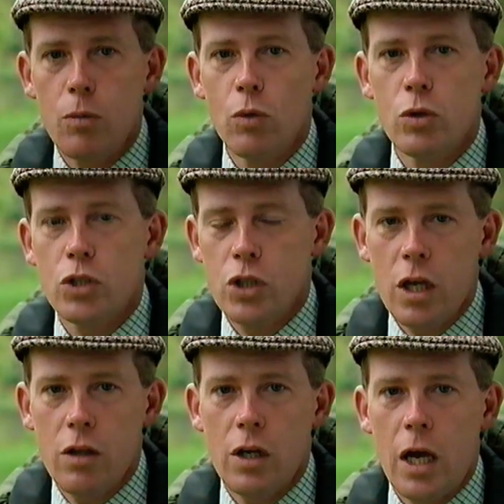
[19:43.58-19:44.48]
you will see
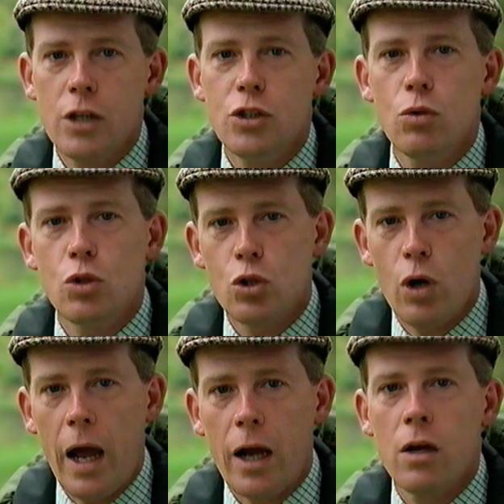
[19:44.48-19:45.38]
that as you
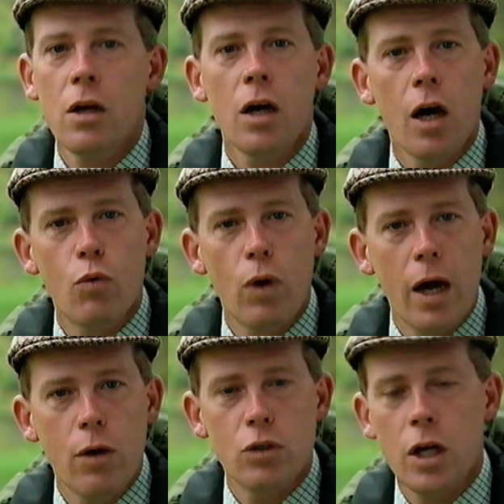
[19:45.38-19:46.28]
track
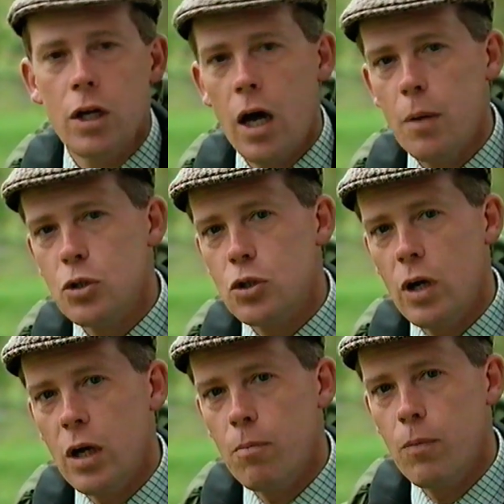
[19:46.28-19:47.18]
around and
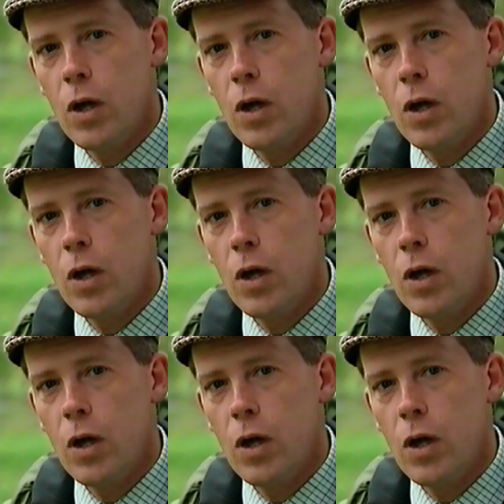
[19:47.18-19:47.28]
upstream